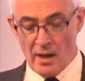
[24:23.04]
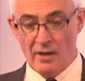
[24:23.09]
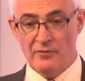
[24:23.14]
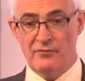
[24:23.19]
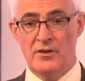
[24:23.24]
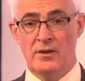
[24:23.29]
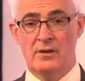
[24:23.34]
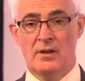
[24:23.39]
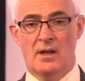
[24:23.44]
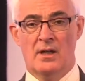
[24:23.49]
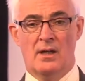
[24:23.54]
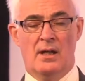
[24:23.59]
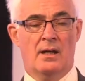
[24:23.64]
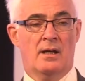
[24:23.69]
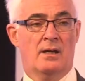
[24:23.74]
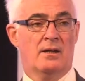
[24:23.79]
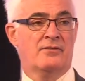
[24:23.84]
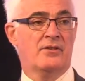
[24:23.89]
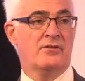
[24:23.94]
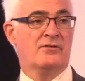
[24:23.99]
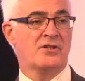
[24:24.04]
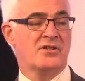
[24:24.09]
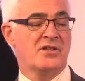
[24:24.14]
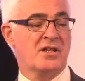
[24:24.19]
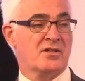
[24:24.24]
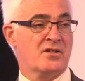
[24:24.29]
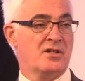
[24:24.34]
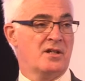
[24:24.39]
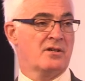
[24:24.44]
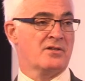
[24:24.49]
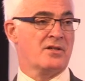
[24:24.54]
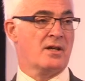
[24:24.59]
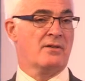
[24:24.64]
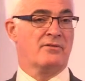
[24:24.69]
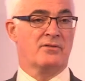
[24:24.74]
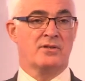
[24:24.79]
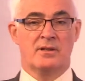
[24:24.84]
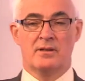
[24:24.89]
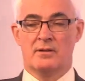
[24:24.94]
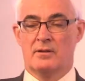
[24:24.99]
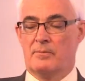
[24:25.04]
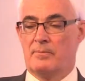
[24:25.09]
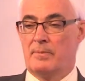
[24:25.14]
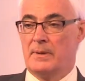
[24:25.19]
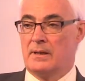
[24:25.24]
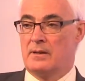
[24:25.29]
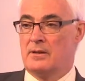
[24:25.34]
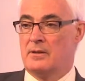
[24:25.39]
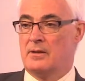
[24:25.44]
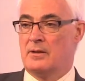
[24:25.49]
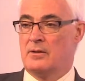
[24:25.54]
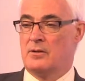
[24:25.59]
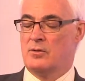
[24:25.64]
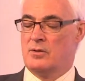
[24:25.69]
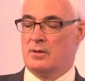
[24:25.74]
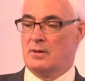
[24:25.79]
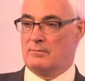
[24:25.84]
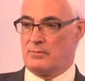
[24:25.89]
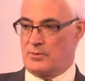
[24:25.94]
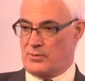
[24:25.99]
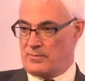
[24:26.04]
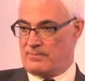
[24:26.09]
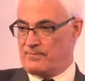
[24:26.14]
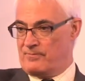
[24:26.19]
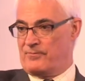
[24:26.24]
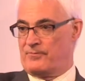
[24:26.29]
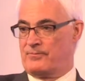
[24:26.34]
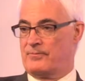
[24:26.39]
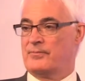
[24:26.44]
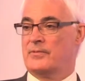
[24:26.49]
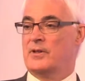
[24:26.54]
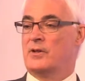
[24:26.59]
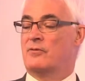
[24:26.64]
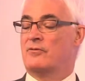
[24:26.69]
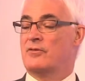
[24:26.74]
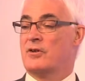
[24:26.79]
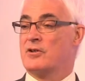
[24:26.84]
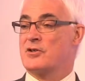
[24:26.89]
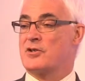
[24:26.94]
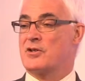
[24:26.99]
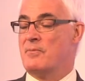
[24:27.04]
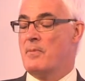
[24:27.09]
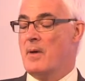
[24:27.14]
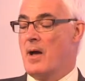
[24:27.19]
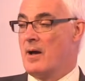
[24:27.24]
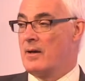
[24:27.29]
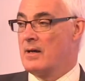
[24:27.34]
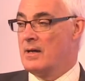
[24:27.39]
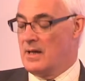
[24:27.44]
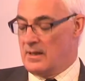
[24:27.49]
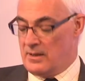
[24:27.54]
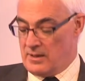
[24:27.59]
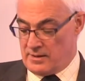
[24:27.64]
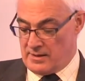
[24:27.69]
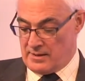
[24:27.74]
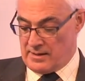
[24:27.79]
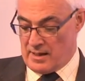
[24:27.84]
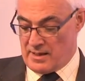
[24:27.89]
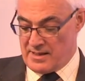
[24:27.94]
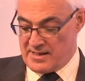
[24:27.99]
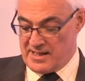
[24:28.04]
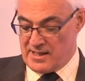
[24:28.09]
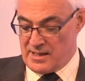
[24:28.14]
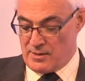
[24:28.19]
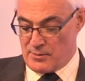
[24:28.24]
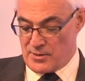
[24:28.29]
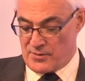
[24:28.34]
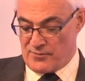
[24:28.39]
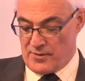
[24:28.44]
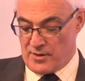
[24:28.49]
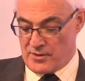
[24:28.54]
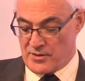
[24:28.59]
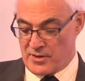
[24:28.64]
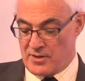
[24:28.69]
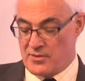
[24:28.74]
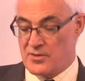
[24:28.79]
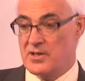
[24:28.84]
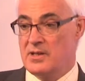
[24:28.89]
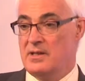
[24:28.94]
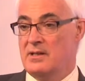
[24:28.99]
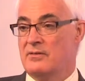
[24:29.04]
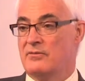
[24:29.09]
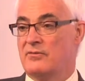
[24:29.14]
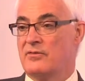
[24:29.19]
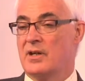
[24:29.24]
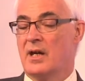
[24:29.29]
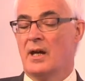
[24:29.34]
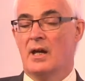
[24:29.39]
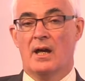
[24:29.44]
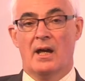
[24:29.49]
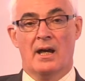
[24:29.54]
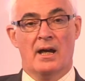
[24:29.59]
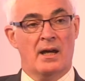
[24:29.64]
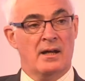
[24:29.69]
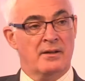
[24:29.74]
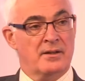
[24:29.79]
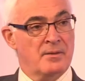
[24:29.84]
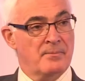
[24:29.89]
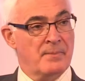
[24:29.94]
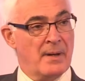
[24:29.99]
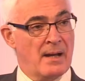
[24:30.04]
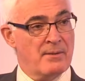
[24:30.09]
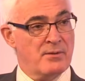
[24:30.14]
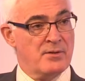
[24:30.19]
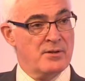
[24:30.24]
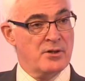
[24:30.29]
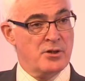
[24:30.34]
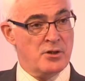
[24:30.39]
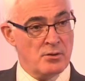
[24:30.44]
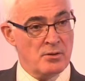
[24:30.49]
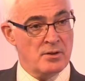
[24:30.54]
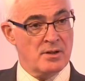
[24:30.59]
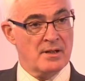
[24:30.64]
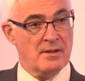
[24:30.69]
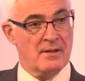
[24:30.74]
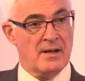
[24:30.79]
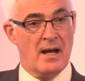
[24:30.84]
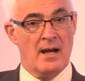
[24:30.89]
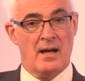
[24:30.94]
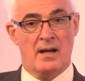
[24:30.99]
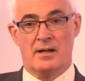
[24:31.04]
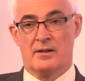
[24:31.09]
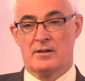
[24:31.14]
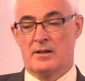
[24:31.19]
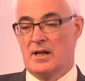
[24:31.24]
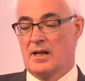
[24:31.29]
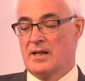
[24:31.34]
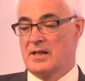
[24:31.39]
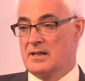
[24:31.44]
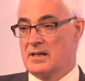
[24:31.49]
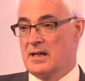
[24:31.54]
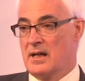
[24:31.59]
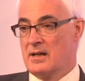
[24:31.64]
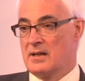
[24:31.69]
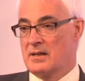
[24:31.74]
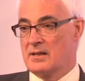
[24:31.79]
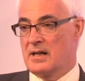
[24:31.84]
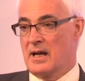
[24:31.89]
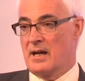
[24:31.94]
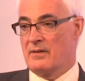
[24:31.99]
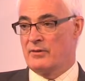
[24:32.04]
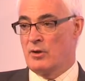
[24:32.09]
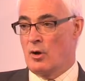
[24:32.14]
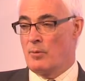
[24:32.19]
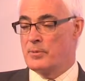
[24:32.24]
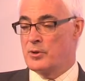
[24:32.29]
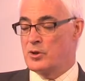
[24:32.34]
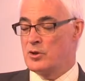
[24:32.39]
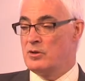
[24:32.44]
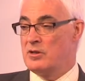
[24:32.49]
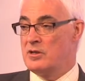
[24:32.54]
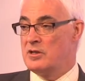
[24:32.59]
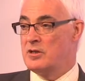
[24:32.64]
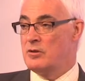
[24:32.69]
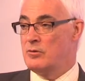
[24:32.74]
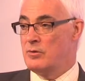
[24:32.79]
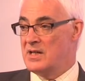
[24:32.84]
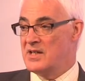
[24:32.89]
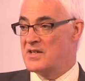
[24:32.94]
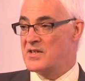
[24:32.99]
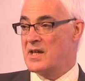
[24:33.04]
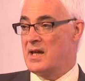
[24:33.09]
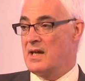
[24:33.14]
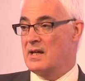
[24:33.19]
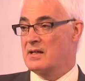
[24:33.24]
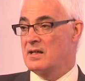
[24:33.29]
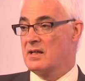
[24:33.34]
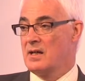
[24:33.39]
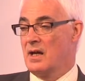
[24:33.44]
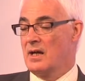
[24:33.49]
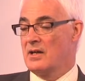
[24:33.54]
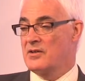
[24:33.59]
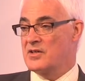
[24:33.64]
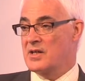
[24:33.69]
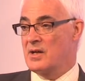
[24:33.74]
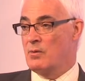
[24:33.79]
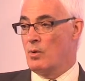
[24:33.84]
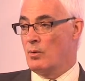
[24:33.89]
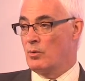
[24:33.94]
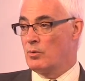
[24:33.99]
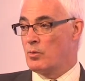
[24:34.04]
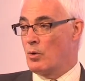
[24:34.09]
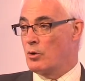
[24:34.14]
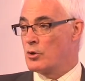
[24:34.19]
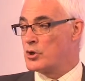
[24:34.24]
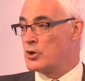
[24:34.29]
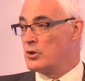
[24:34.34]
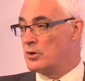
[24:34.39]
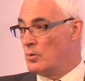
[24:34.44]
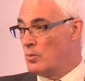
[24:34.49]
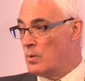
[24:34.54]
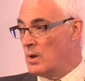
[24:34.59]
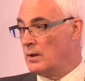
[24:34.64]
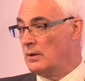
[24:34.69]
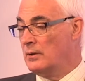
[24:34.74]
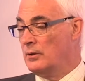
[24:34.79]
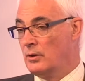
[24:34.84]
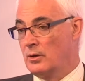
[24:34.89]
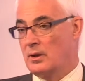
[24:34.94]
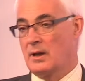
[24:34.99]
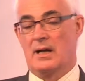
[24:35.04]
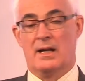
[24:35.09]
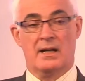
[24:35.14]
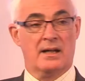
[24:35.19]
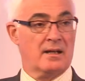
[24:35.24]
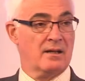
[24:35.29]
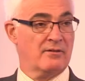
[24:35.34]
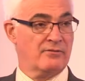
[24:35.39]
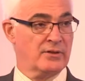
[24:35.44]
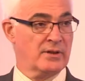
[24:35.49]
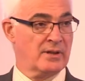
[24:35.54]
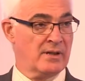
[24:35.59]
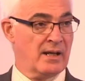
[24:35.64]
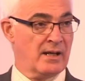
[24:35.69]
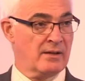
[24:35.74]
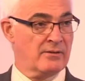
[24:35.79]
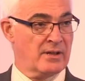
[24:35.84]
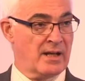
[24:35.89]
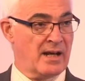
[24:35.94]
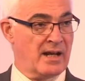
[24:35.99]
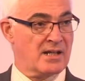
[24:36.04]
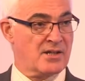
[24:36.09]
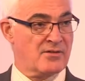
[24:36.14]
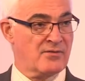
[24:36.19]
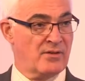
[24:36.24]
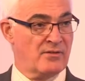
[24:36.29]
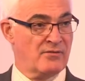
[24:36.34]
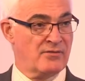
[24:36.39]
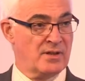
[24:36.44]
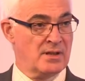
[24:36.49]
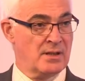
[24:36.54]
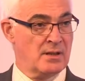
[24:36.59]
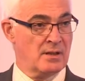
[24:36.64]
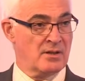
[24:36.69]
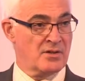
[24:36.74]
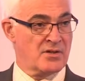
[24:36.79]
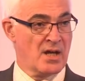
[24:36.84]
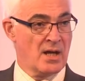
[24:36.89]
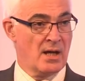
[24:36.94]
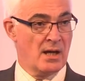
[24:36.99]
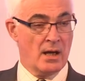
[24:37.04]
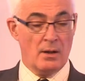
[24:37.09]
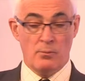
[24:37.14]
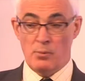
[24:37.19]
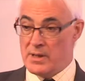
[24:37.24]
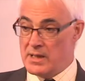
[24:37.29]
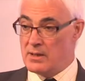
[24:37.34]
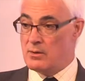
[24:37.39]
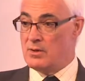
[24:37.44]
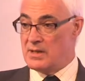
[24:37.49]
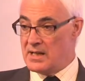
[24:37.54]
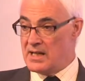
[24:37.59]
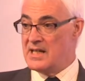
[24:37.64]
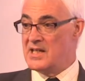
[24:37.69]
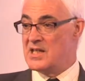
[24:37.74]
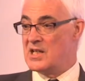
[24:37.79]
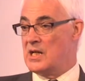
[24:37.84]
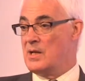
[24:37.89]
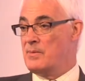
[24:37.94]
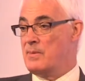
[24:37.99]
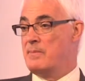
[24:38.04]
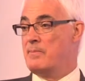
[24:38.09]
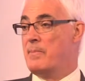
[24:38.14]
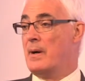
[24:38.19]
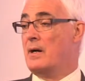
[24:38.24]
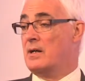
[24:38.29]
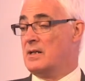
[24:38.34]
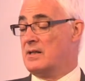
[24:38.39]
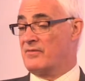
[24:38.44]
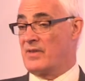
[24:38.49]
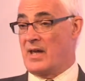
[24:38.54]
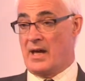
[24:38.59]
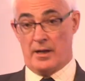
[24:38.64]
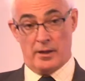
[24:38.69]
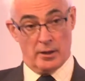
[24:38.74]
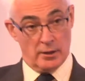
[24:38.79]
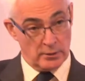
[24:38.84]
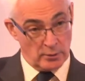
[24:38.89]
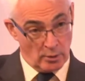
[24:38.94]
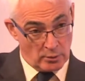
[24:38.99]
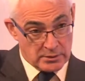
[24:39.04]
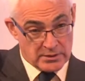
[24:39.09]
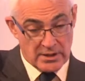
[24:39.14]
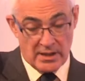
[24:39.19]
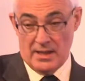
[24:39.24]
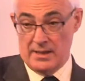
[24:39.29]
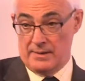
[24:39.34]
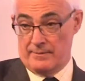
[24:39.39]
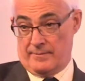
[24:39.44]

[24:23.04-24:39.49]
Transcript: 50, 60 years after the European Union was, the idea was first conceived, that perhaps they should have an opportunity to reset and say, well, what should the world look like for the next 50 years? And we could easily be part of that, not,